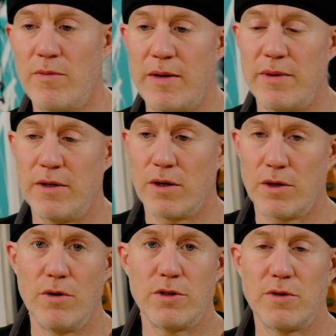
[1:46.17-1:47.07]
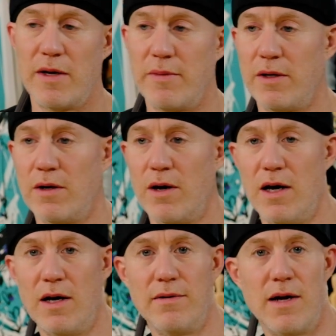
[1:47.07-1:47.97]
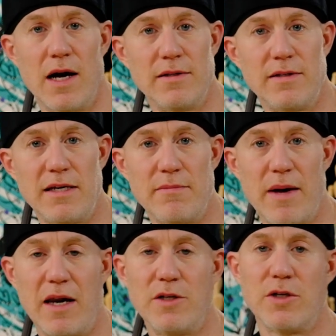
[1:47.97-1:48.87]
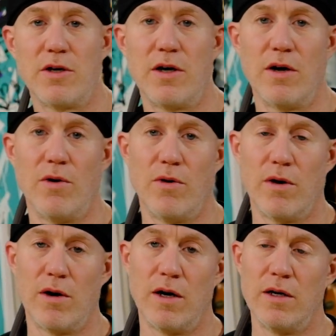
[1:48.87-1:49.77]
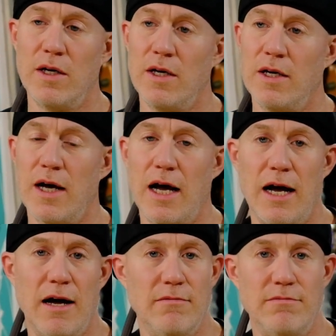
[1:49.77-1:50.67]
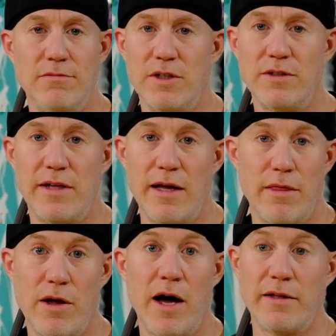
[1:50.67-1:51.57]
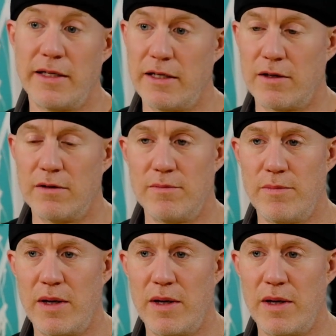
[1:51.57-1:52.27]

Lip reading: Maybe you're a coach, maybe you're a team manager, or just a thought leader.